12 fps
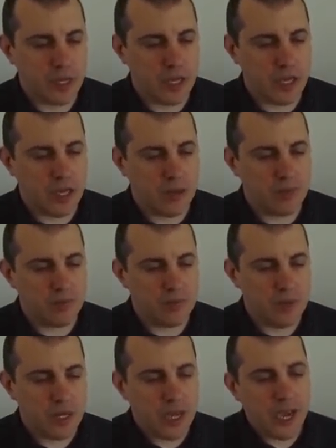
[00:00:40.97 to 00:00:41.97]
Um,
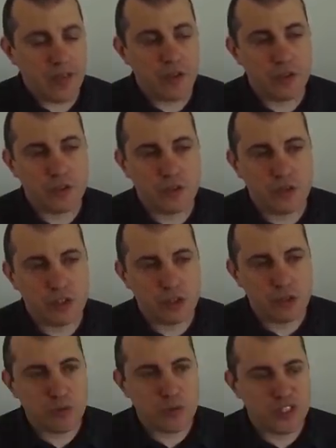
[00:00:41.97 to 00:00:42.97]
and the, the
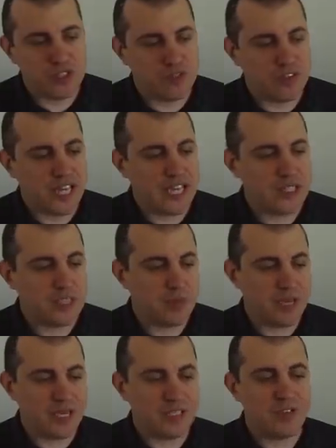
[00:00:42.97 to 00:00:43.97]
true reason for that is
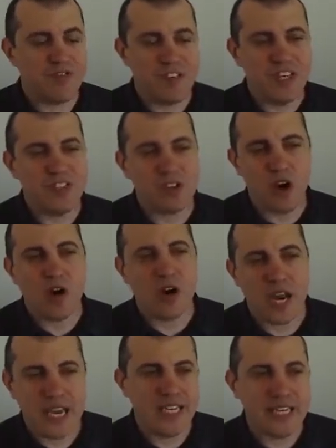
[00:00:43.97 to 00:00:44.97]
because fees
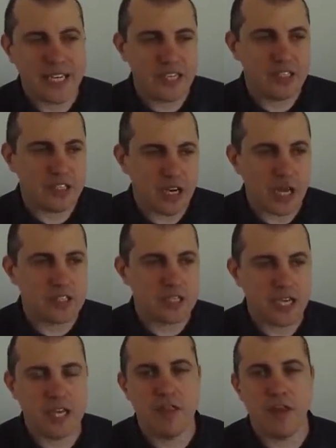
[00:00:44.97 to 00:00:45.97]
are indeed not
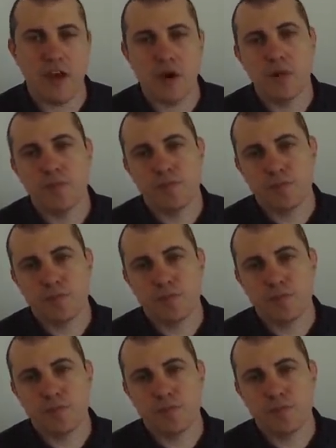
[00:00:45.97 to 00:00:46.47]
in there.